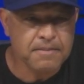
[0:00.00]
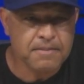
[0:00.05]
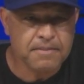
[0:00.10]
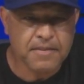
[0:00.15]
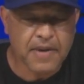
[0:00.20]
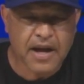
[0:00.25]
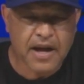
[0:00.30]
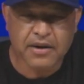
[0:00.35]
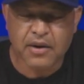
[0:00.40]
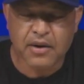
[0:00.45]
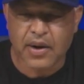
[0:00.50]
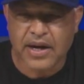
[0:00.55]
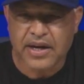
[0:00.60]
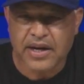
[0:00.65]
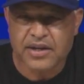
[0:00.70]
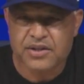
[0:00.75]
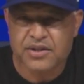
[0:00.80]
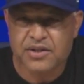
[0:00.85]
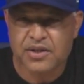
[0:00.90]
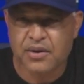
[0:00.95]
don't know. I
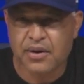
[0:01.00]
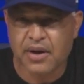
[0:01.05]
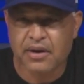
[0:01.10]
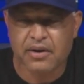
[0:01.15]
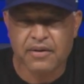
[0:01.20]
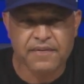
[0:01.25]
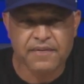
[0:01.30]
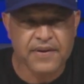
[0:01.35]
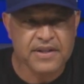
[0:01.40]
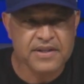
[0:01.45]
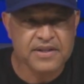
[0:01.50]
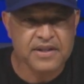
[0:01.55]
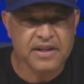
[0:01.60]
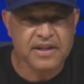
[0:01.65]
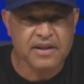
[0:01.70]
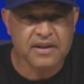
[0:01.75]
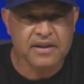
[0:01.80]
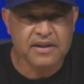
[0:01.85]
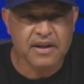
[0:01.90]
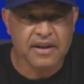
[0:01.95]
don't know if it's
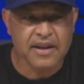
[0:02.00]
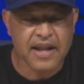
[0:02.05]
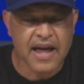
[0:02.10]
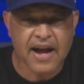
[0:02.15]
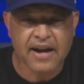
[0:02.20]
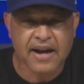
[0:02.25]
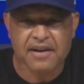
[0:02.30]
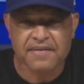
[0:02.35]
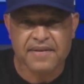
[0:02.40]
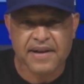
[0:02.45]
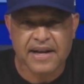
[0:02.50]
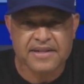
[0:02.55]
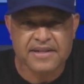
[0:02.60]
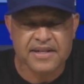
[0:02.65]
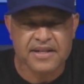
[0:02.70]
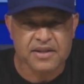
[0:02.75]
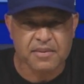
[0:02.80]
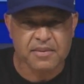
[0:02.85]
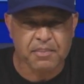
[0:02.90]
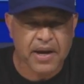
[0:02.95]
the lack of
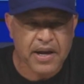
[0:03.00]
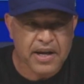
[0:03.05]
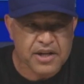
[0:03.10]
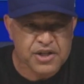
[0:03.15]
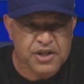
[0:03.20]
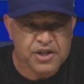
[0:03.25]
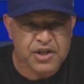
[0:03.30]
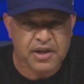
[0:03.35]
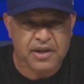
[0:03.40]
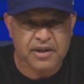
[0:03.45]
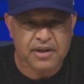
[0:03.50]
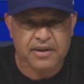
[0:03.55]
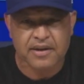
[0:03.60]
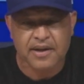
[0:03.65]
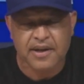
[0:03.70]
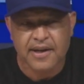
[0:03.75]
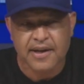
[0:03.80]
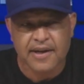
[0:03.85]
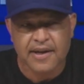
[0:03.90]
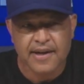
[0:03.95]
anticipation,
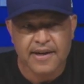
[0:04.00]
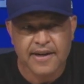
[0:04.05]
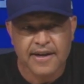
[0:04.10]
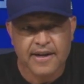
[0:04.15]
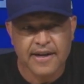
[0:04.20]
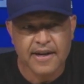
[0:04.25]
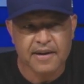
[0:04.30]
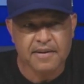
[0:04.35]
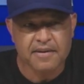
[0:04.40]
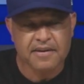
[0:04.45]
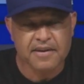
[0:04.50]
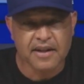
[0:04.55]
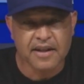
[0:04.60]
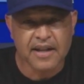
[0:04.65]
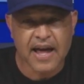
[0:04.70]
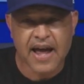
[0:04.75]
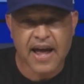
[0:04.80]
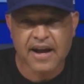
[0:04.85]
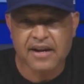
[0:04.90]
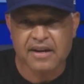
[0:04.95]
the
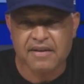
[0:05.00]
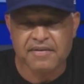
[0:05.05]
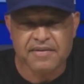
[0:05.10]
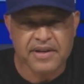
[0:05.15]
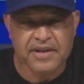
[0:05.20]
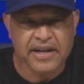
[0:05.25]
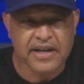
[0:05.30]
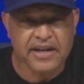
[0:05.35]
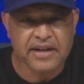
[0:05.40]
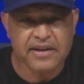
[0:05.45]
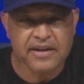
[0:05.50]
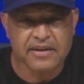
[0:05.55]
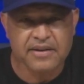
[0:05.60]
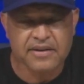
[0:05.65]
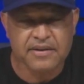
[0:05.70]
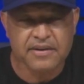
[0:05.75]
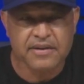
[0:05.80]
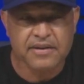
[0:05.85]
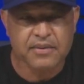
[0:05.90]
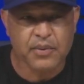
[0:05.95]
lack of need,
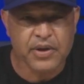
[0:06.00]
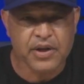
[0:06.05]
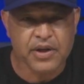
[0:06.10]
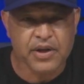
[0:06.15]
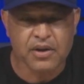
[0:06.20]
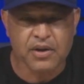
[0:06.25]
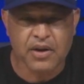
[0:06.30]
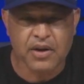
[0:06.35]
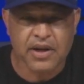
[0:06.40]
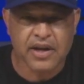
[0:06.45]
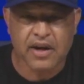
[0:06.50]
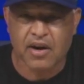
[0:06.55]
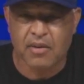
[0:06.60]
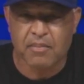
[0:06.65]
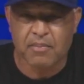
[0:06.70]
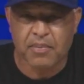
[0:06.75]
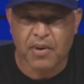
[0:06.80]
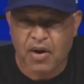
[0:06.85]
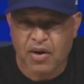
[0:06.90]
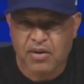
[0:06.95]
when you look at our
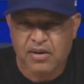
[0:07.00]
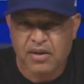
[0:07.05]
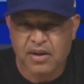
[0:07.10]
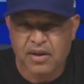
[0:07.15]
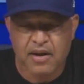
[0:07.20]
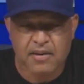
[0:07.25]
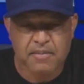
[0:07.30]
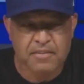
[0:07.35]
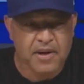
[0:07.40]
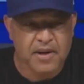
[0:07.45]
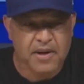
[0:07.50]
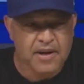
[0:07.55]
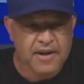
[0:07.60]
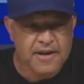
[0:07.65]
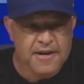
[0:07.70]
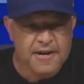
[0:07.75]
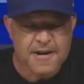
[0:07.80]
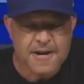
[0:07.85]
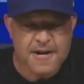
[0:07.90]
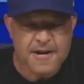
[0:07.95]
ball club.
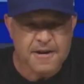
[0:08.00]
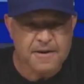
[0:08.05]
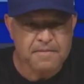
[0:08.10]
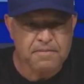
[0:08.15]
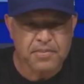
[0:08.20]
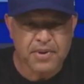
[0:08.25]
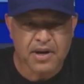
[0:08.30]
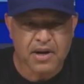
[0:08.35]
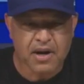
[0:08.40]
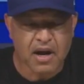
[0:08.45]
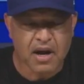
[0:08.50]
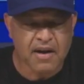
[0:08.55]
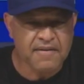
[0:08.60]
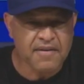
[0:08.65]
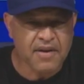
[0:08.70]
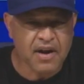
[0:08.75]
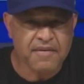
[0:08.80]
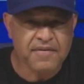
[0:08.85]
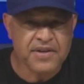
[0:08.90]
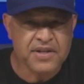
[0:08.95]
But
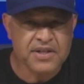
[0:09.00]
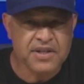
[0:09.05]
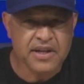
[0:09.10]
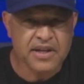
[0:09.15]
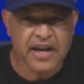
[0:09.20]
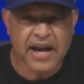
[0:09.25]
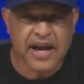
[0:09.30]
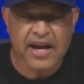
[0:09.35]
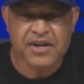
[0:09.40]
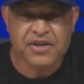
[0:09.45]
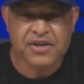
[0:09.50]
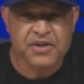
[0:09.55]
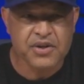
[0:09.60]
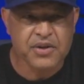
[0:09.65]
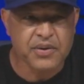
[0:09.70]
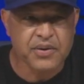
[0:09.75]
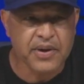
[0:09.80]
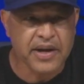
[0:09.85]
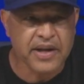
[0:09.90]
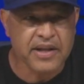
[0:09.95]
obviously
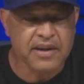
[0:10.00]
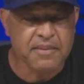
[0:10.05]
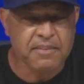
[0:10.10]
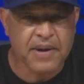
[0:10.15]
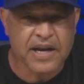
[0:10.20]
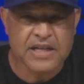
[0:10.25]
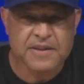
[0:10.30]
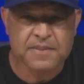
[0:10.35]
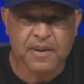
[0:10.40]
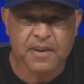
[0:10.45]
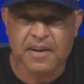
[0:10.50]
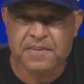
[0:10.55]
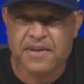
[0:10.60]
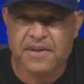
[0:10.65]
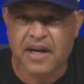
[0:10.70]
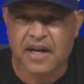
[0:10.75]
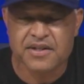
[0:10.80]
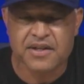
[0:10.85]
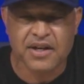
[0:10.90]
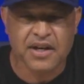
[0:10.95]
Andrew and the baseball ops
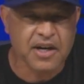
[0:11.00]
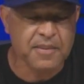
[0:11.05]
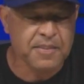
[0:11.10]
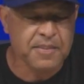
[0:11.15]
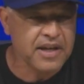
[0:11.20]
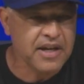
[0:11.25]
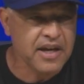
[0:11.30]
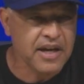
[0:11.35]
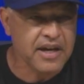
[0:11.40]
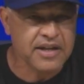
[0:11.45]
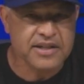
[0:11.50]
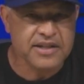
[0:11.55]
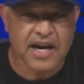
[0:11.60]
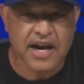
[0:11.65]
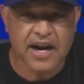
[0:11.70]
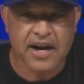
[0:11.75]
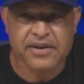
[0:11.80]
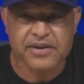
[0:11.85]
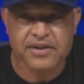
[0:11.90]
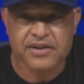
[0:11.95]
guys, they're going to be kicking
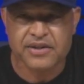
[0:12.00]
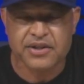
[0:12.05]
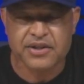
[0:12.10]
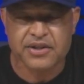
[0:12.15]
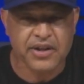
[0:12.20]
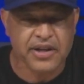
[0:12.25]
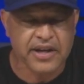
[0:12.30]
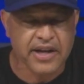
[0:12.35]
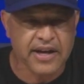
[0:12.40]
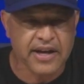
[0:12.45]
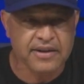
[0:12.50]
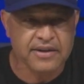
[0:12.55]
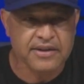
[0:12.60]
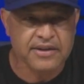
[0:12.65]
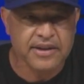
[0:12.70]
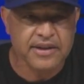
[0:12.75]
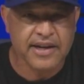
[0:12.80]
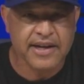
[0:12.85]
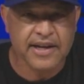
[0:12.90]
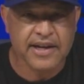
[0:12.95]
tires till the end
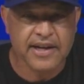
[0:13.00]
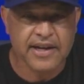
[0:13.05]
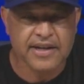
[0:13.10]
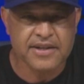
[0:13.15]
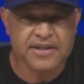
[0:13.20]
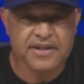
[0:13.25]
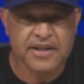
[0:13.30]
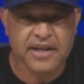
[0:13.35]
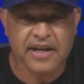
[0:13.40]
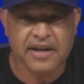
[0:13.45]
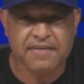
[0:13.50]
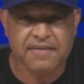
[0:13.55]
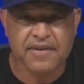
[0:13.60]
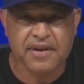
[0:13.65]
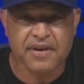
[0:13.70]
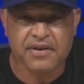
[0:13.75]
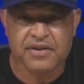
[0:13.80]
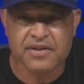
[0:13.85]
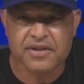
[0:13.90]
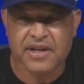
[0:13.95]
and seeing if
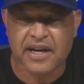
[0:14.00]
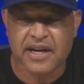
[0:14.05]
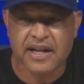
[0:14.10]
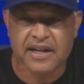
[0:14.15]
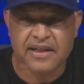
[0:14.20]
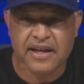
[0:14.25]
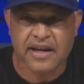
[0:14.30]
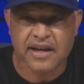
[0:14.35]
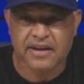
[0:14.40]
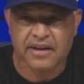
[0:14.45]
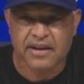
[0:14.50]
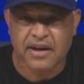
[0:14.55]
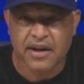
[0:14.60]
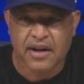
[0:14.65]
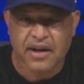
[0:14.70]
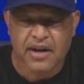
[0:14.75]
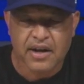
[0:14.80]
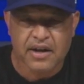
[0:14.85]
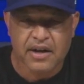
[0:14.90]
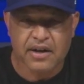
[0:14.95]
there's anything,
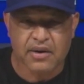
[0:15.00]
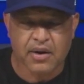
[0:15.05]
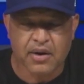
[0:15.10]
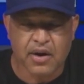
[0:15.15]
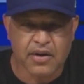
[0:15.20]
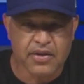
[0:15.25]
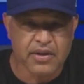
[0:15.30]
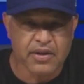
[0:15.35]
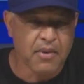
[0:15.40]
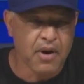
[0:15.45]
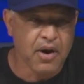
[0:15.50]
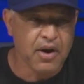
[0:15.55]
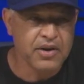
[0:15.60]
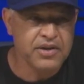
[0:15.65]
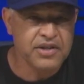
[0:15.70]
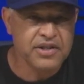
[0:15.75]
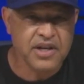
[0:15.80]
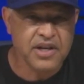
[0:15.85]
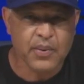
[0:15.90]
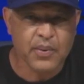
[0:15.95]
you know, on the
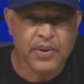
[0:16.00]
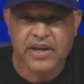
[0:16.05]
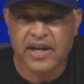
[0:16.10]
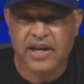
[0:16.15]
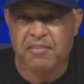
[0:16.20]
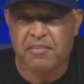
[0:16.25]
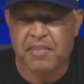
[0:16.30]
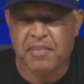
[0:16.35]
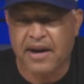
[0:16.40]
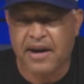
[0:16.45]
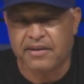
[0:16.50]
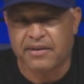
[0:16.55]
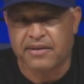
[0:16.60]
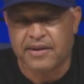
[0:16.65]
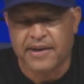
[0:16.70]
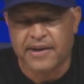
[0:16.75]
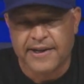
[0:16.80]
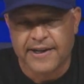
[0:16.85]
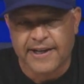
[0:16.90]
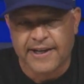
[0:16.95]
margins that we can get better.
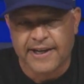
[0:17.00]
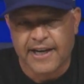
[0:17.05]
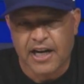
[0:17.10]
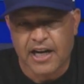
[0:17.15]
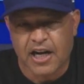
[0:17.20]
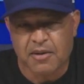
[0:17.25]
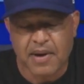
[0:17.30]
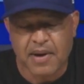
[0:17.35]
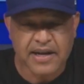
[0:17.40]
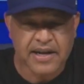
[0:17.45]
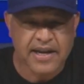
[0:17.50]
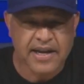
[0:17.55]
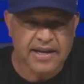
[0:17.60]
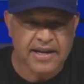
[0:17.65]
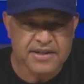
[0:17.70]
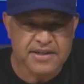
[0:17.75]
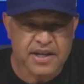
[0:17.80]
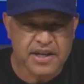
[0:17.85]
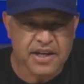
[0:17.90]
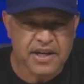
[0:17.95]
I
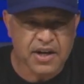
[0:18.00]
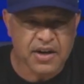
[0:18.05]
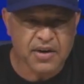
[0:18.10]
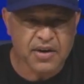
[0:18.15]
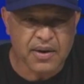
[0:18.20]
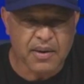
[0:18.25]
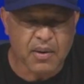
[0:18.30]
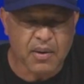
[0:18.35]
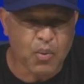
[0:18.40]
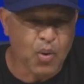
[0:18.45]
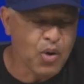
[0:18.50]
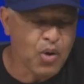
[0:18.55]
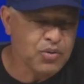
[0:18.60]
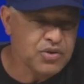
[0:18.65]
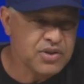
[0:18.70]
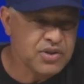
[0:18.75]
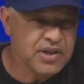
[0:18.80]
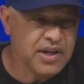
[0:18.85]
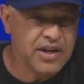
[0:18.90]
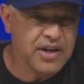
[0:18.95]
can't sit here. I
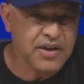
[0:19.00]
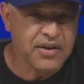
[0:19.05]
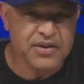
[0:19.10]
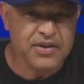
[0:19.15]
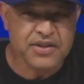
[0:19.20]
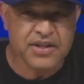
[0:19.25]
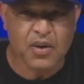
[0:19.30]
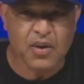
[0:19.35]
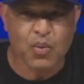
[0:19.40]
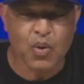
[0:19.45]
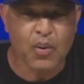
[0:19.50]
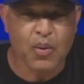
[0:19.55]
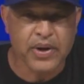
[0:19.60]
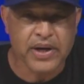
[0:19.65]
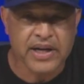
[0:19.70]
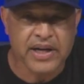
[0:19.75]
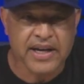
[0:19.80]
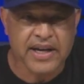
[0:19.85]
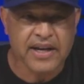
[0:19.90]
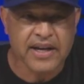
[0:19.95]
won't sit here and say what
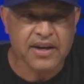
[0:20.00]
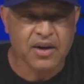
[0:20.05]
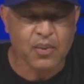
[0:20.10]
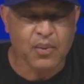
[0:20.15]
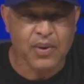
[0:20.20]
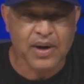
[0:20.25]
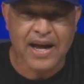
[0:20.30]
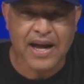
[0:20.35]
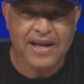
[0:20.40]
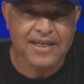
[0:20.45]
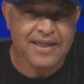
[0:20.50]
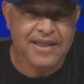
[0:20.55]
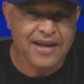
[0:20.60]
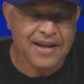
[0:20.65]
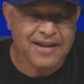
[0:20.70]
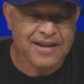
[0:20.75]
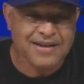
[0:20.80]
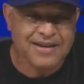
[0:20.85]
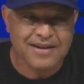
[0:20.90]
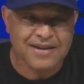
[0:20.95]
we need or what I
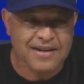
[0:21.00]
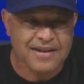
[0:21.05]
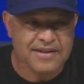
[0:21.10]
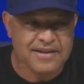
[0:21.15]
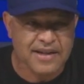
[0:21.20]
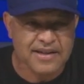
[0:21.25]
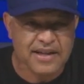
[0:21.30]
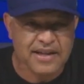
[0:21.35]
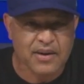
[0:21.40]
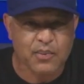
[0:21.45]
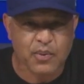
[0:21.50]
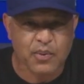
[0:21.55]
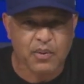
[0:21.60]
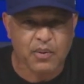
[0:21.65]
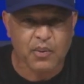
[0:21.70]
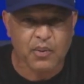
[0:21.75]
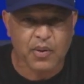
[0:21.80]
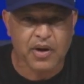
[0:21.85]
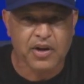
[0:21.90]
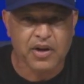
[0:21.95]
think, because I think
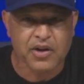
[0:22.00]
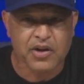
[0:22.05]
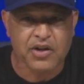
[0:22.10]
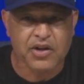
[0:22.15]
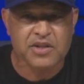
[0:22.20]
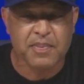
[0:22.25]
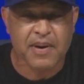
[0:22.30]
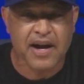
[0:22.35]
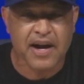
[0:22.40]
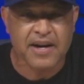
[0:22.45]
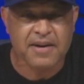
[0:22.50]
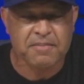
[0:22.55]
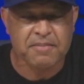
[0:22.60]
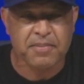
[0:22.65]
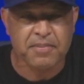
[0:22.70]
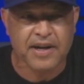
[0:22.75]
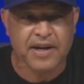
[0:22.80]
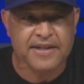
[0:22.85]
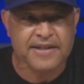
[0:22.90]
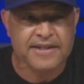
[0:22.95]
we're in a good spot.
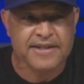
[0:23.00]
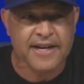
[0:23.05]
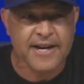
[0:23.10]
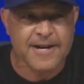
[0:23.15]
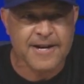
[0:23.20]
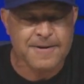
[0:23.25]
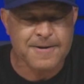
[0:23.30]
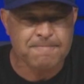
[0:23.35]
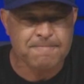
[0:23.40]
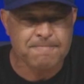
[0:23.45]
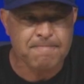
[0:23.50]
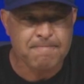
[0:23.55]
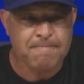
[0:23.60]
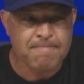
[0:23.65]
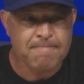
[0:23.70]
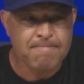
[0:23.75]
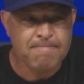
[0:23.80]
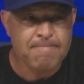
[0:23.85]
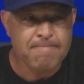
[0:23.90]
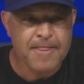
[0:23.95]
But
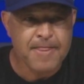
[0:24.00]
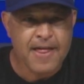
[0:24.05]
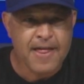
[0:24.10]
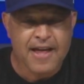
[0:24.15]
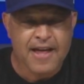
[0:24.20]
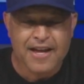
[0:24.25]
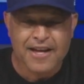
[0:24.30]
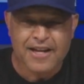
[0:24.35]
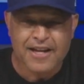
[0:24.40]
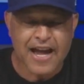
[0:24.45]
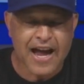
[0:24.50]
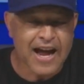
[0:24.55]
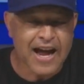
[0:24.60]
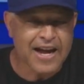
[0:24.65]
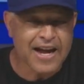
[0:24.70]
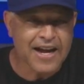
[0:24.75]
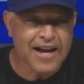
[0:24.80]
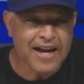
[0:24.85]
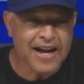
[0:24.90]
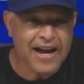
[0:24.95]

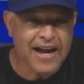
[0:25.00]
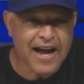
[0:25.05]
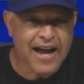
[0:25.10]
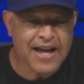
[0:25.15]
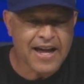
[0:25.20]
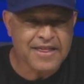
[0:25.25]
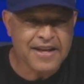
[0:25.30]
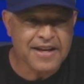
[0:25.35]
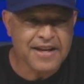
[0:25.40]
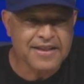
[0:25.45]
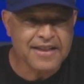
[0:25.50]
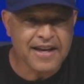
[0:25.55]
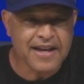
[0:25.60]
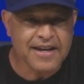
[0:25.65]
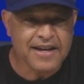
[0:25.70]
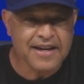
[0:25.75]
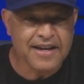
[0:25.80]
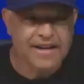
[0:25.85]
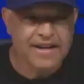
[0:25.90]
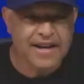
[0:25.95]
yeah, I think
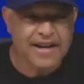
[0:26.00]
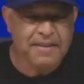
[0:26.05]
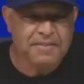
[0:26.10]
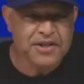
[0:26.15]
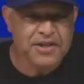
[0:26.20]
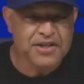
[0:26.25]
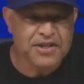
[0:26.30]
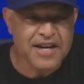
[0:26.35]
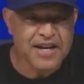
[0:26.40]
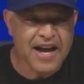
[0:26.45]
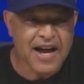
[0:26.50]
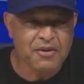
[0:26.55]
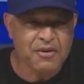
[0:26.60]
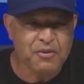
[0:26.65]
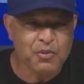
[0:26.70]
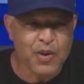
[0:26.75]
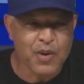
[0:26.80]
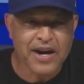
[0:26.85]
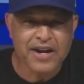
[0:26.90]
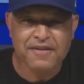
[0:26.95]
that I'm just
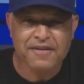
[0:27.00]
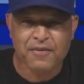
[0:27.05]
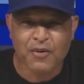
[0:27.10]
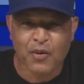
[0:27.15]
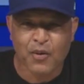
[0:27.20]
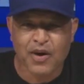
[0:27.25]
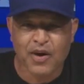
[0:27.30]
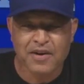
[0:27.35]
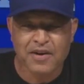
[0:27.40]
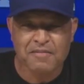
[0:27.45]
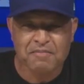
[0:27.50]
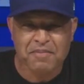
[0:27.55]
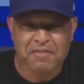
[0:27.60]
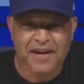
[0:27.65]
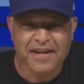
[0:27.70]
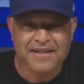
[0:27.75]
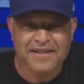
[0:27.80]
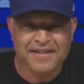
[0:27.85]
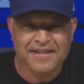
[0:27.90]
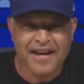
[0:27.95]
not ready for it.
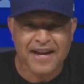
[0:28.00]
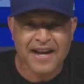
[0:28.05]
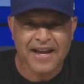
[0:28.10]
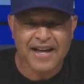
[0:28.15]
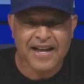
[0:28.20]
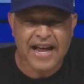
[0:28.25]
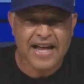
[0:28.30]
But and I